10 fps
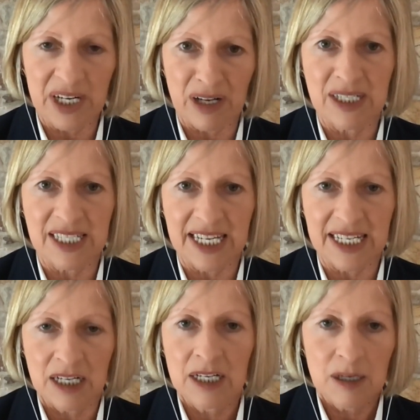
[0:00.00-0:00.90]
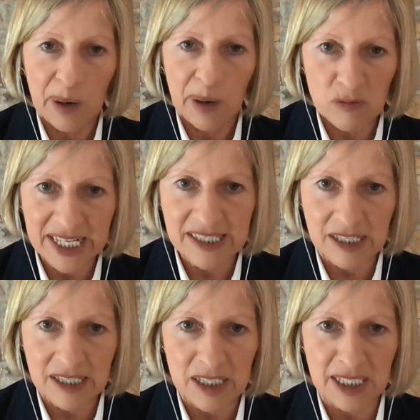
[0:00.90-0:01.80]
funded,
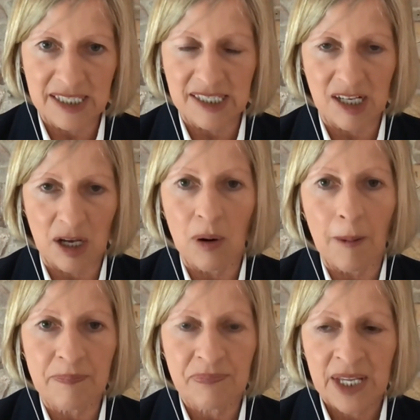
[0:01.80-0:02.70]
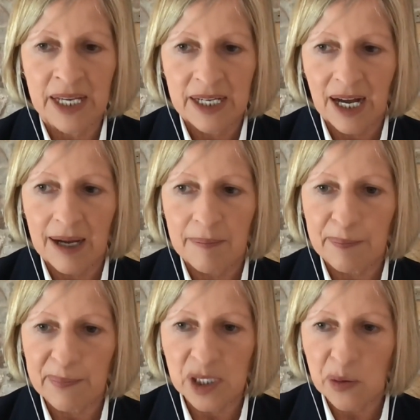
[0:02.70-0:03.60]
well-researched and so on.
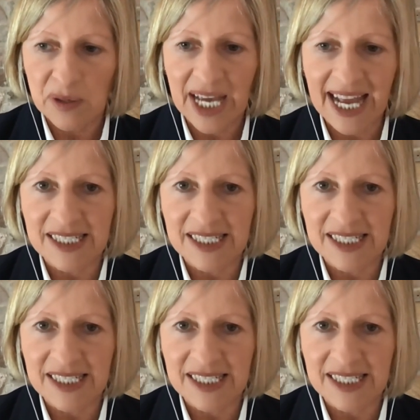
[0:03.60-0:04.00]
Um, but you can